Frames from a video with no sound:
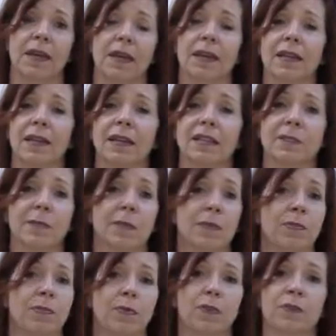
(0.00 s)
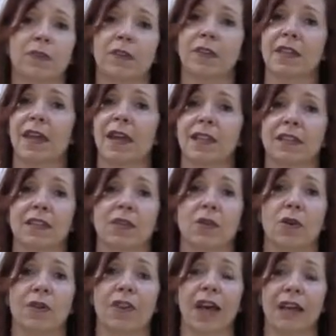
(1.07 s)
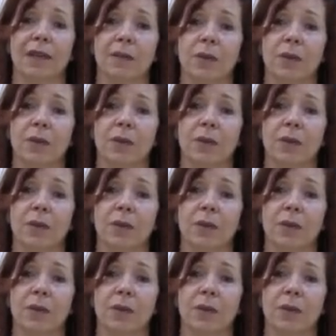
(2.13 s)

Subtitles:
It's been proven that, that